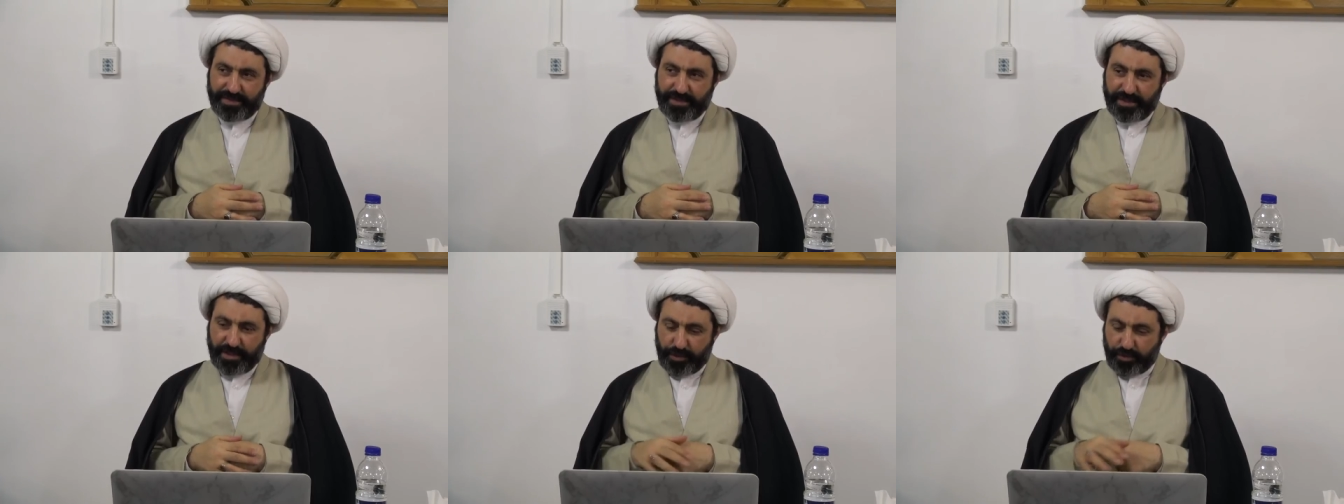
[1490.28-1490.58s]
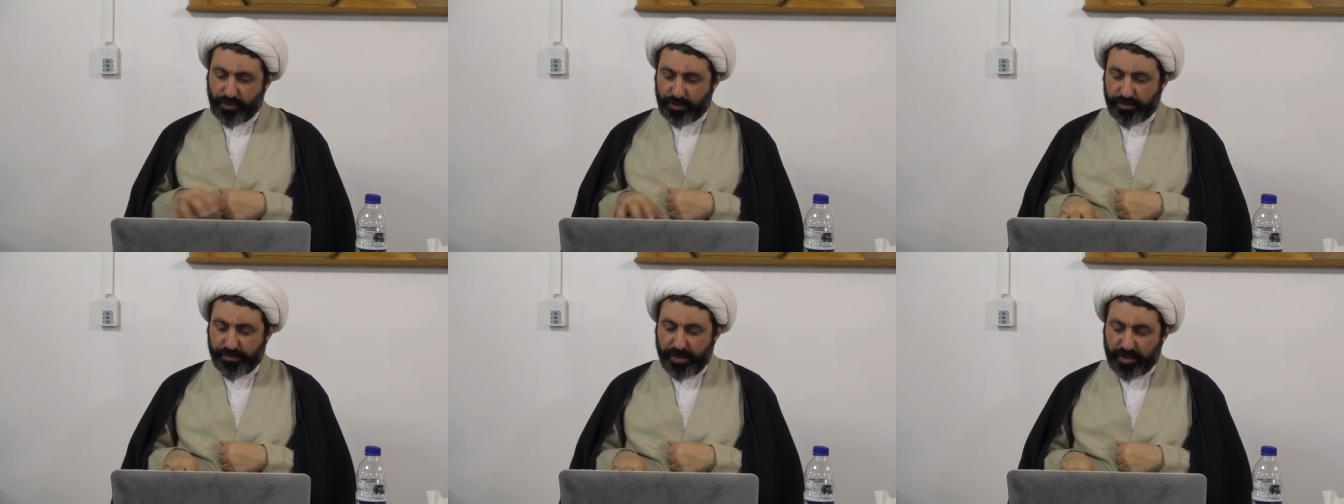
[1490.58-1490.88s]
He
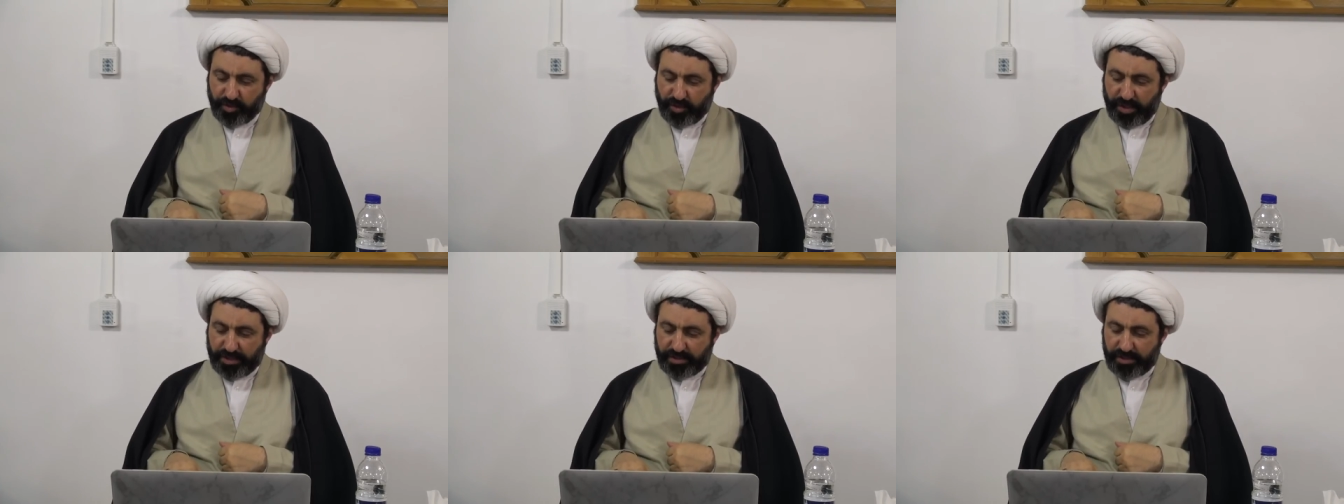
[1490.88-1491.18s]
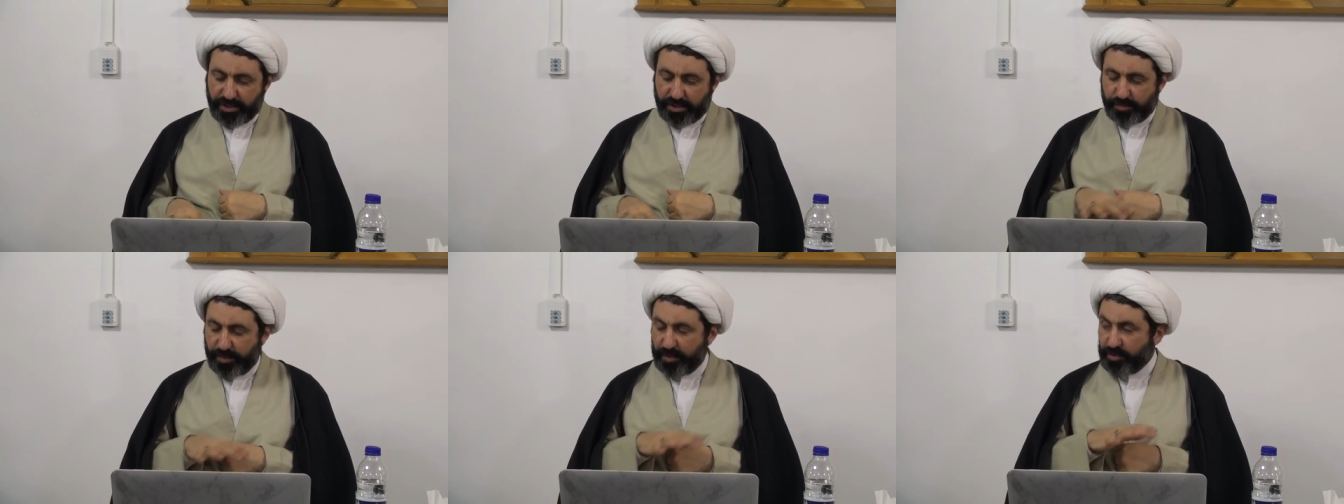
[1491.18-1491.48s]
talks about
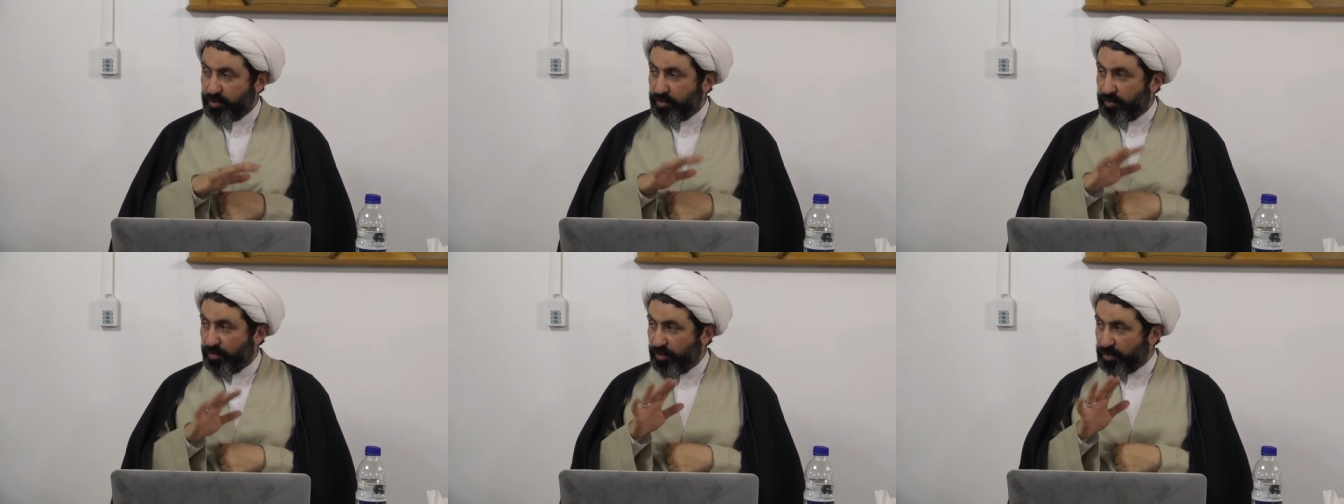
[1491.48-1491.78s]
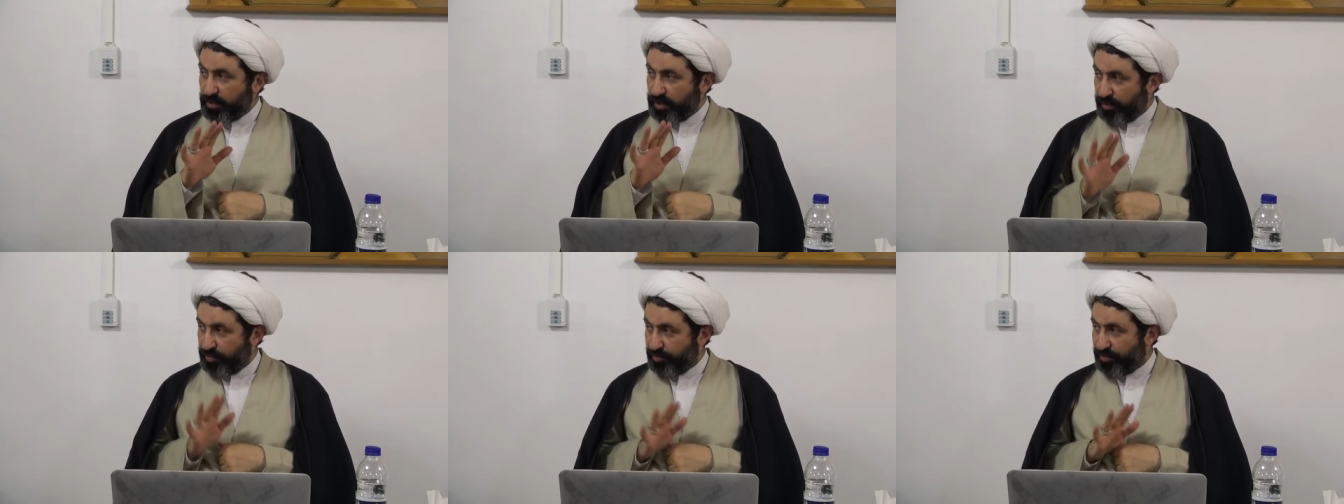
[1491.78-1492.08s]
justice, but
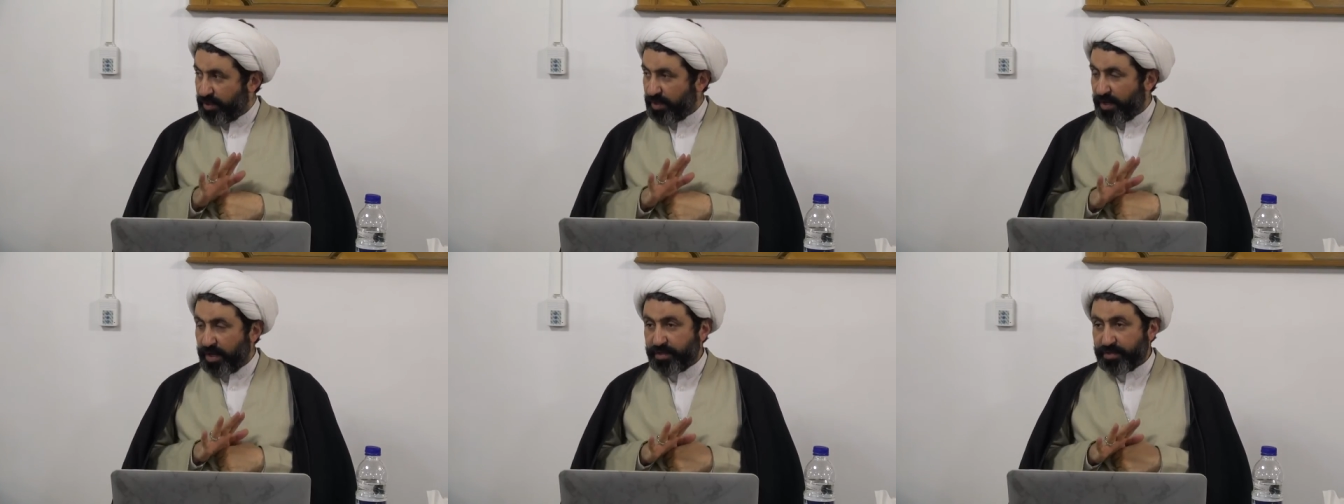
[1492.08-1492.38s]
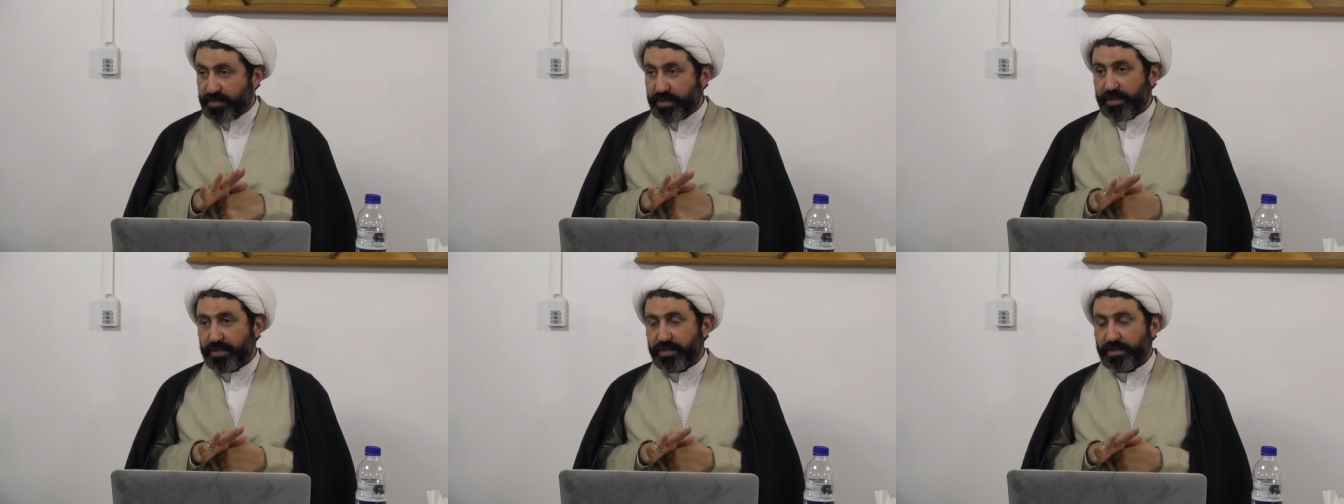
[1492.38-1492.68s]
all the three are
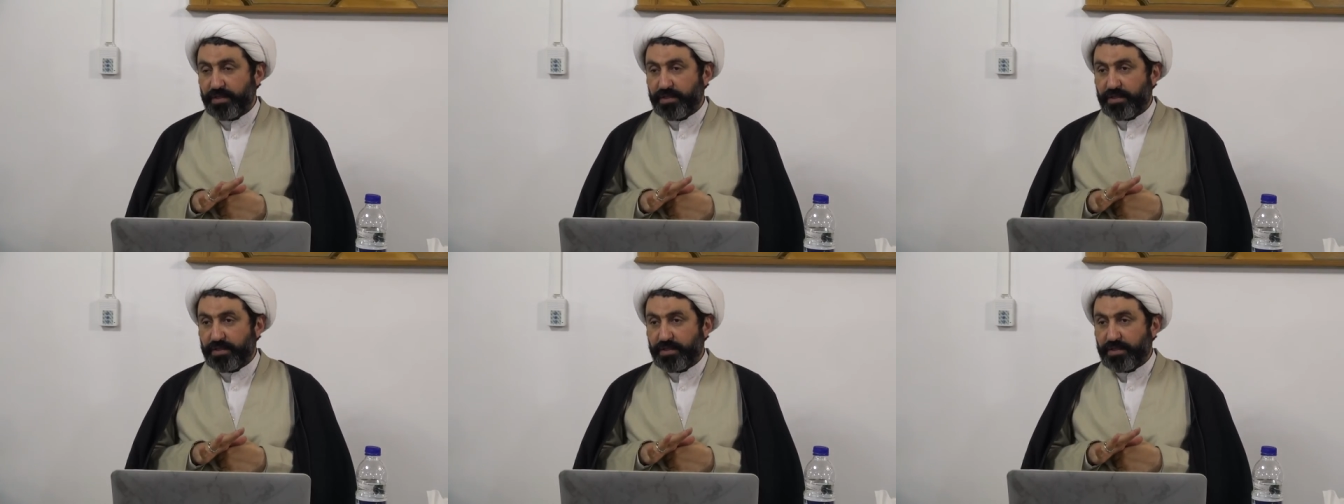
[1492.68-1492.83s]
there.